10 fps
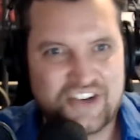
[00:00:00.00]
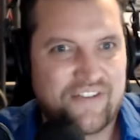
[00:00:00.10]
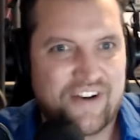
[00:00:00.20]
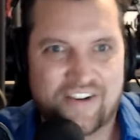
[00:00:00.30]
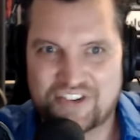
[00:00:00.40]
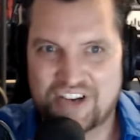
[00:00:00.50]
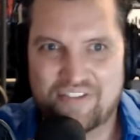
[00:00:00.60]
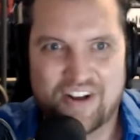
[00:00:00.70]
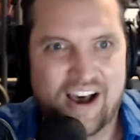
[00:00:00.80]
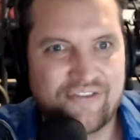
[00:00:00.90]

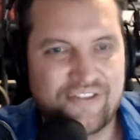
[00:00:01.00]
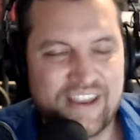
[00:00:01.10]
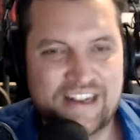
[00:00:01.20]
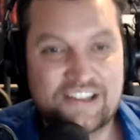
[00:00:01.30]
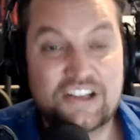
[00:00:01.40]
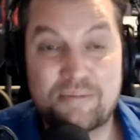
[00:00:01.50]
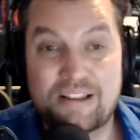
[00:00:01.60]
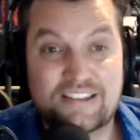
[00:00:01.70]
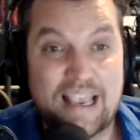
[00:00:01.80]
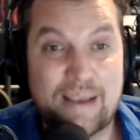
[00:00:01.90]
It's going to be the
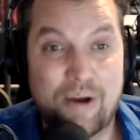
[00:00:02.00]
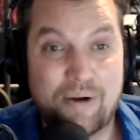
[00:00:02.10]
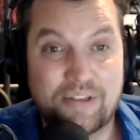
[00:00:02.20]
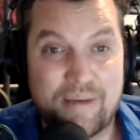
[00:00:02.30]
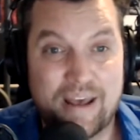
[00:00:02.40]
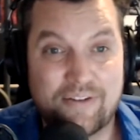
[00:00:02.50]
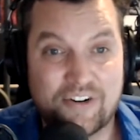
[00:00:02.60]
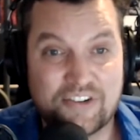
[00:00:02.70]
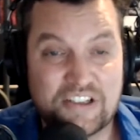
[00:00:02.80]
same way with the metaverse.